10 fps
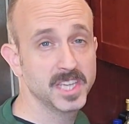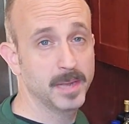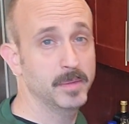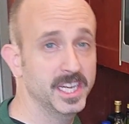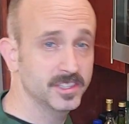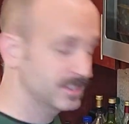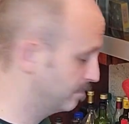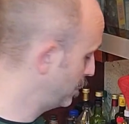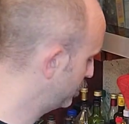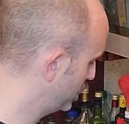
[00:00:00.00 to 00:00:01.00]
10
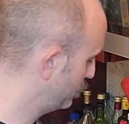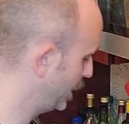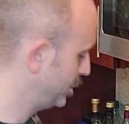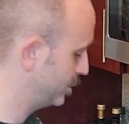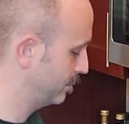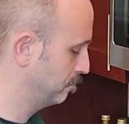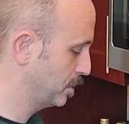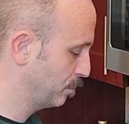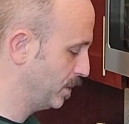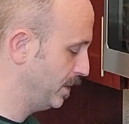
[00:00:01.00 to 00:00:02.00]
minutes, 15 minutes,
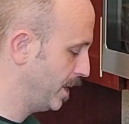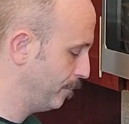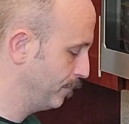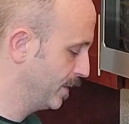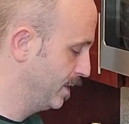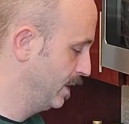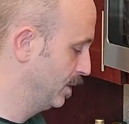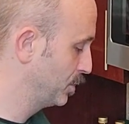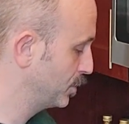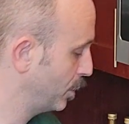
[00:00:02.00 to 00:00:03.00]
somewhere in there.
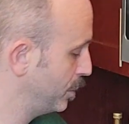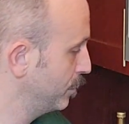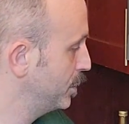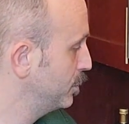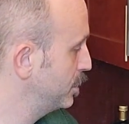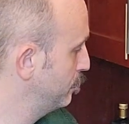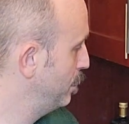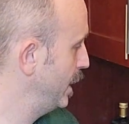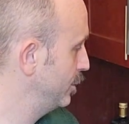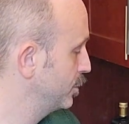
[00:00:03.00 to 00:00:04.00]
So it's already reduced a
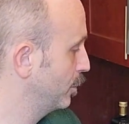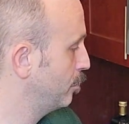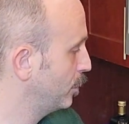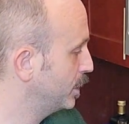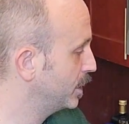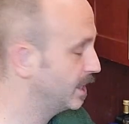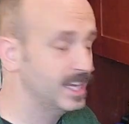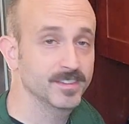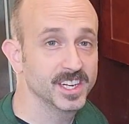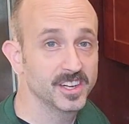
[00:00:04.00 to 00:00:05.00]
bit. So I'm only going
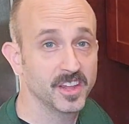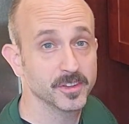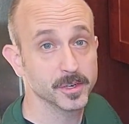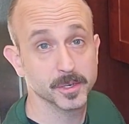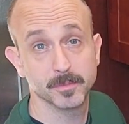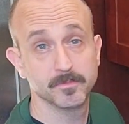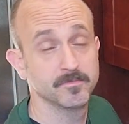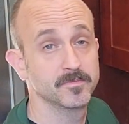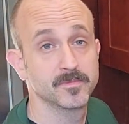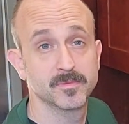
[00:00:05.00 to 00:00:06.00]
to give it another
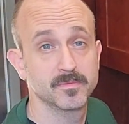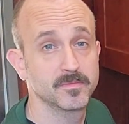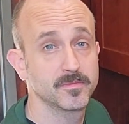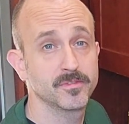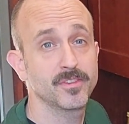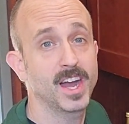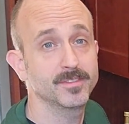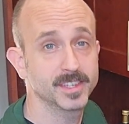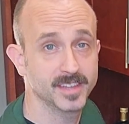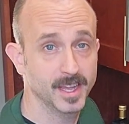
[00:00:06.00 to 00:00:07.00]

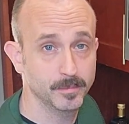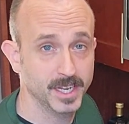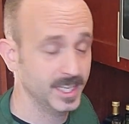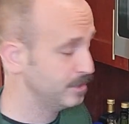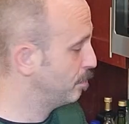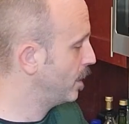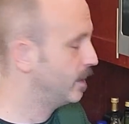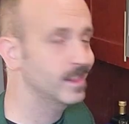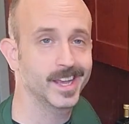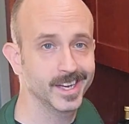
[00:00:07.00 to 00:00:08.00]
5 to 10 minutes,
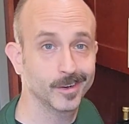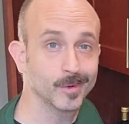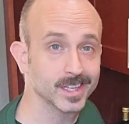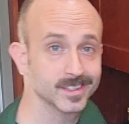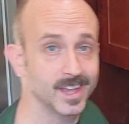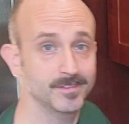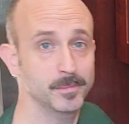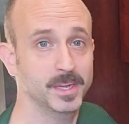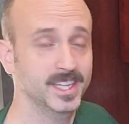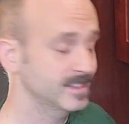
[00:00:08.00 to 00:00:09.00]
probably landing around
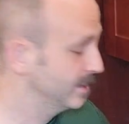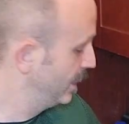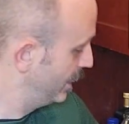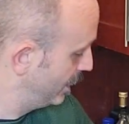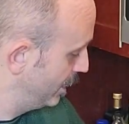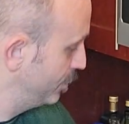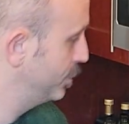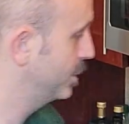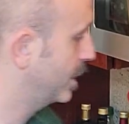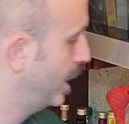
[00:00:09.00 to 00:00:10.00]
7 minutes,
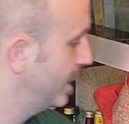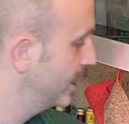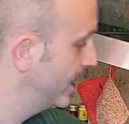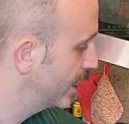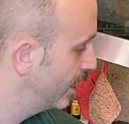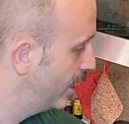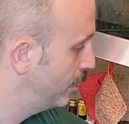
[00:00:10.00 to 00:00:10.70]
just to kind of let it